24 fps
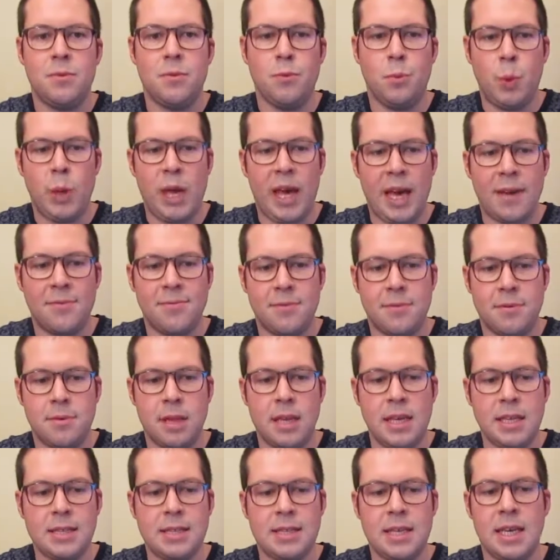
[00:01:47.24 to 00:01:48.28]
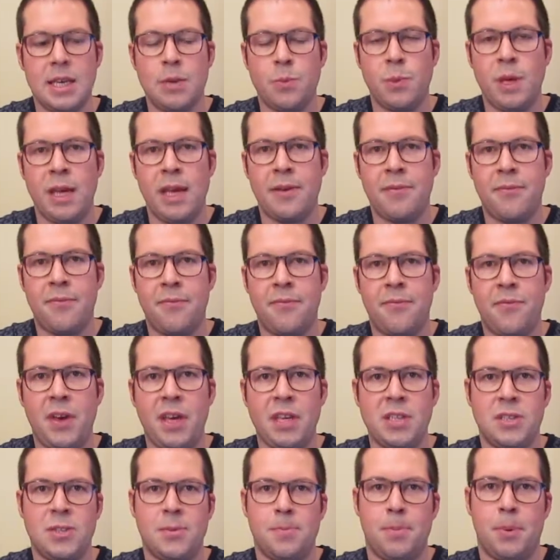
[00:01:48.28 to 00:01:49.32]
we have LinkedIn, we have
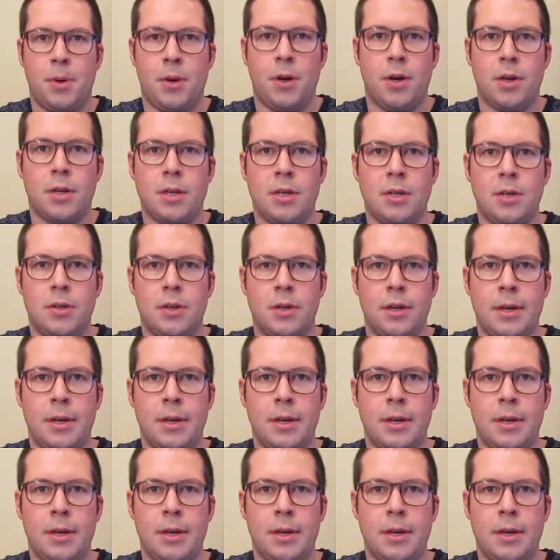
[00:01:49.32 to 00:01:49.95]
Facebook